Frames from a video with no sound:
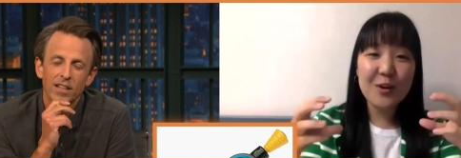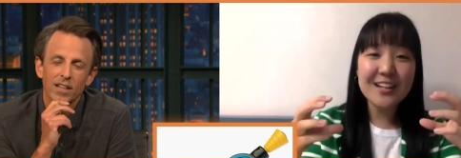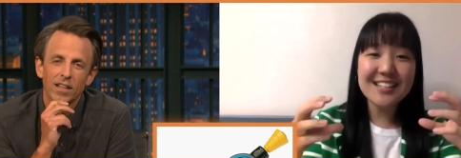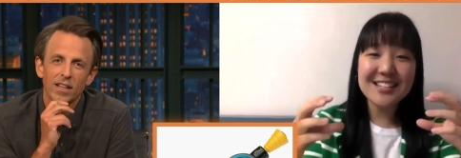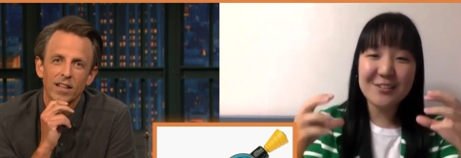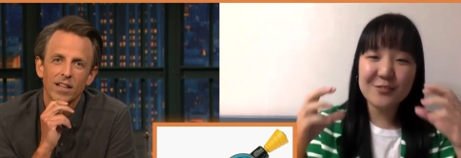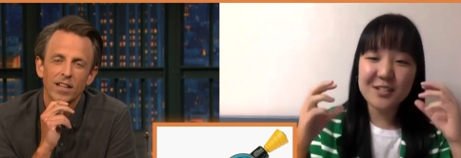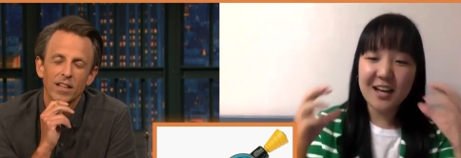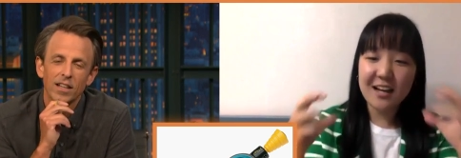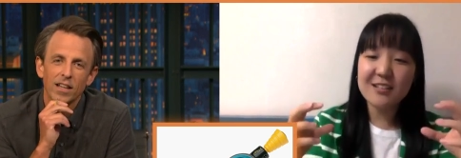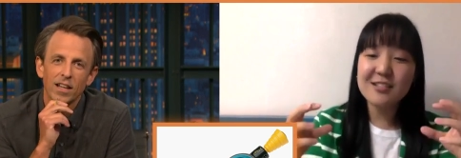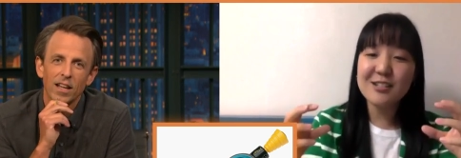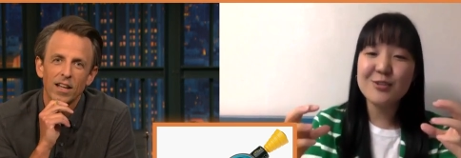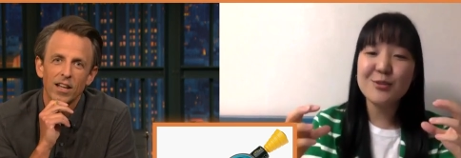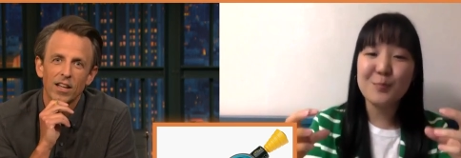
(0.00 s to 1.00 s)
Speaker 1: itself tells you
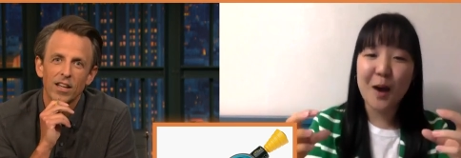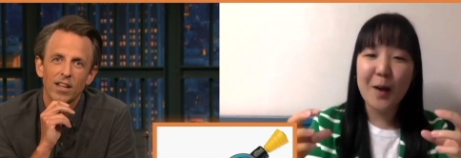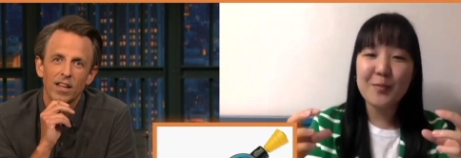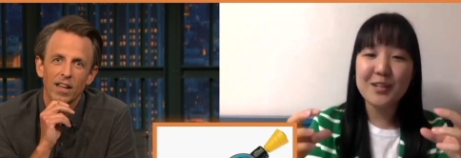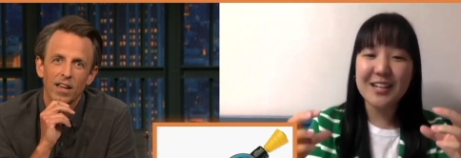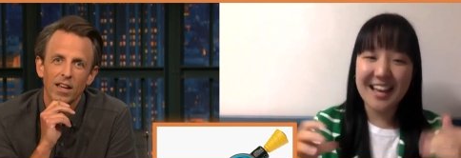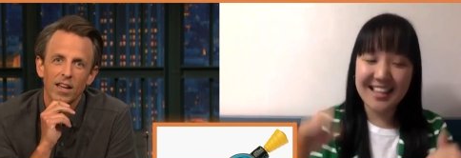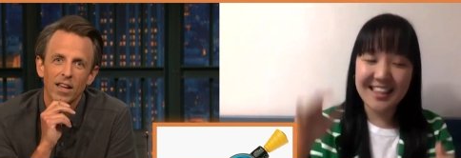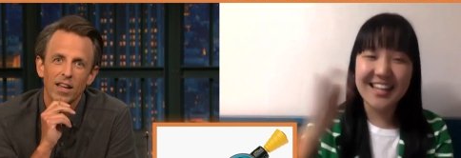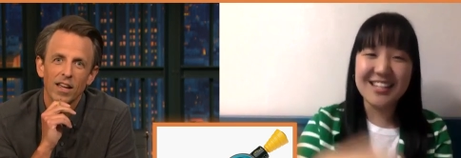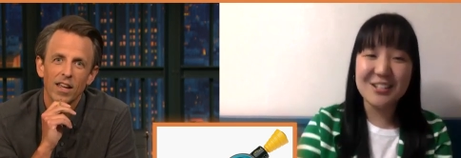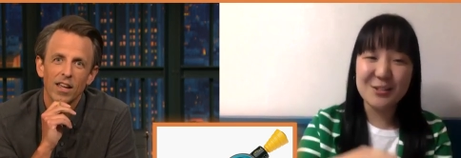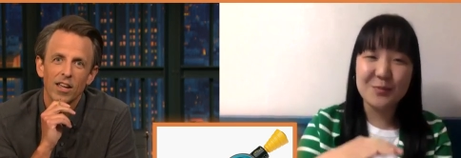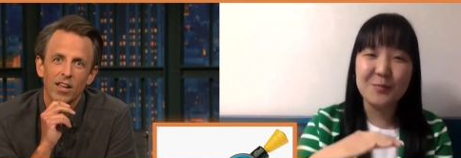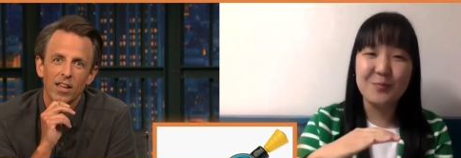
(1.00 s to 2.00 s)
to bop it, and then
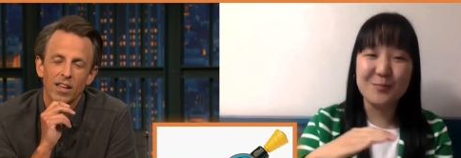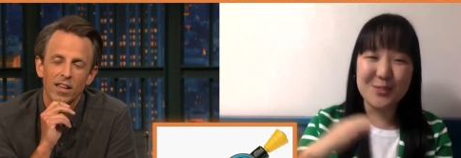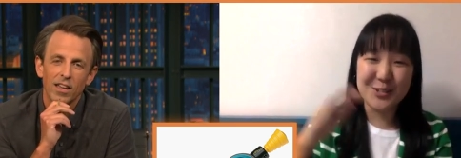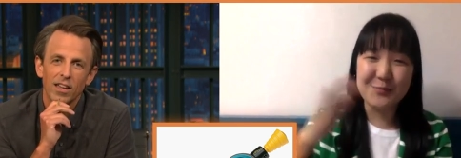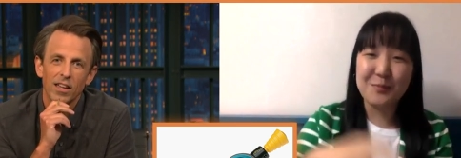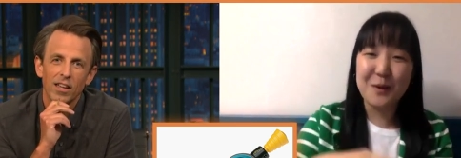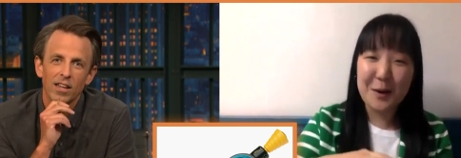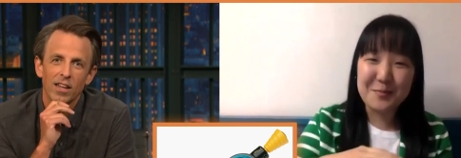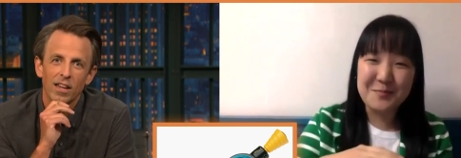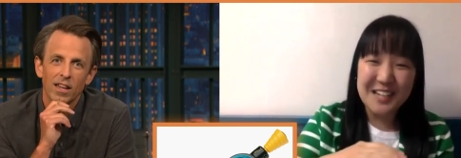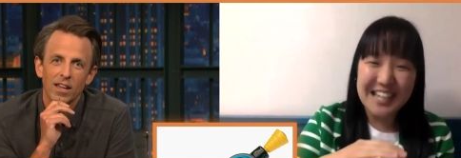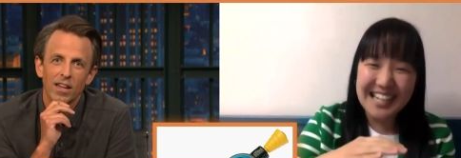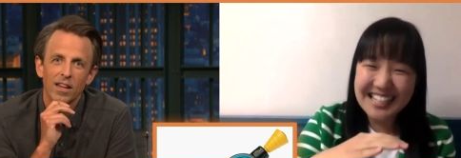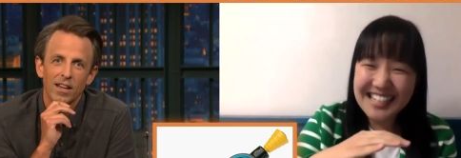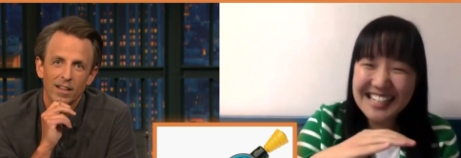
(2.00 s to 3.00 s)
you, you bop
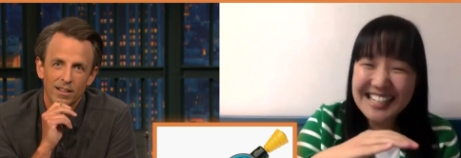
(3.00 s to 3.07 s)
it.